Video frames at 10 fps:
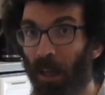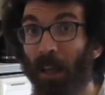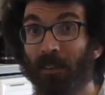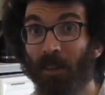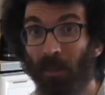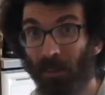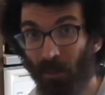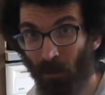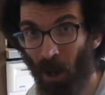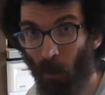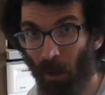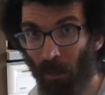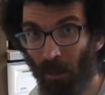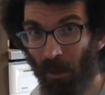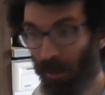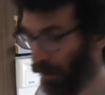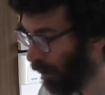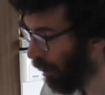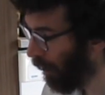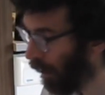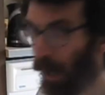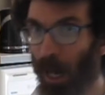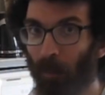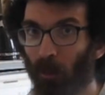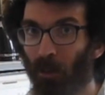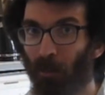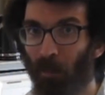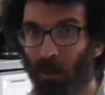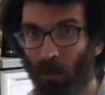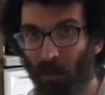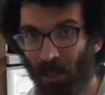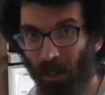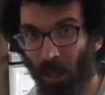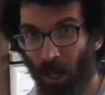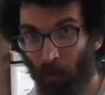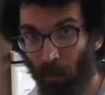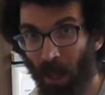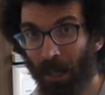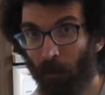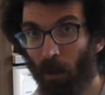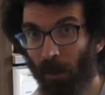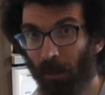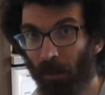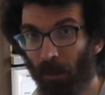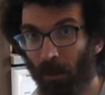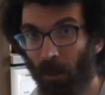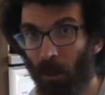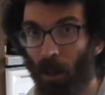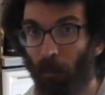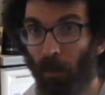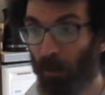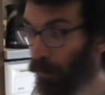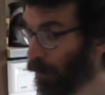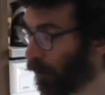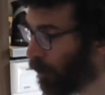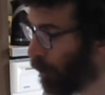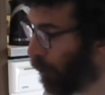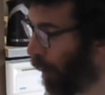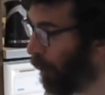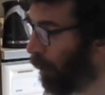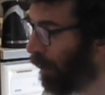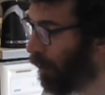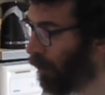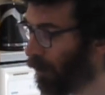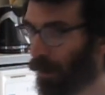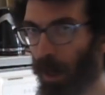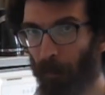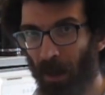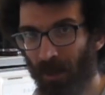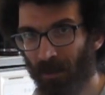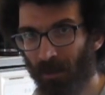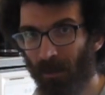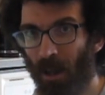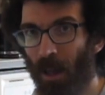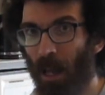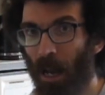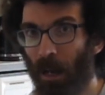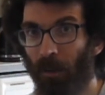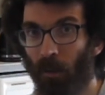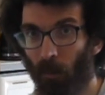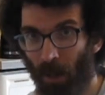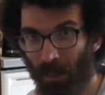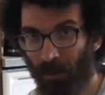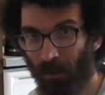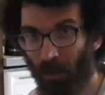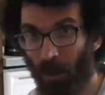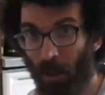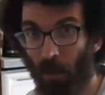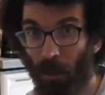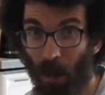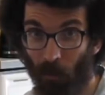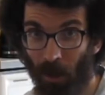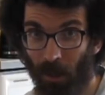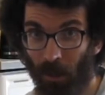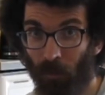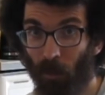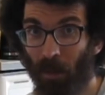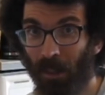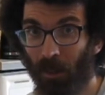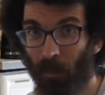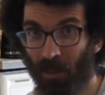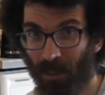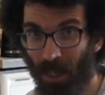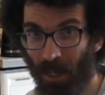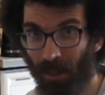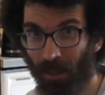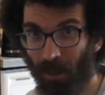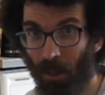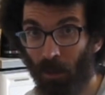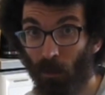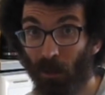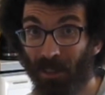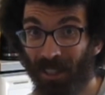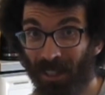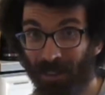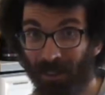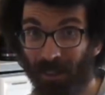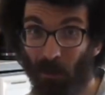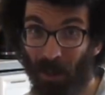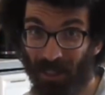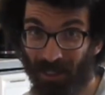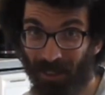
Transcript: and something to draw with. I'm going to be using a black marker, but you should probably use a pencil and an eraser. That way, if you're making a mistake, you can easily erase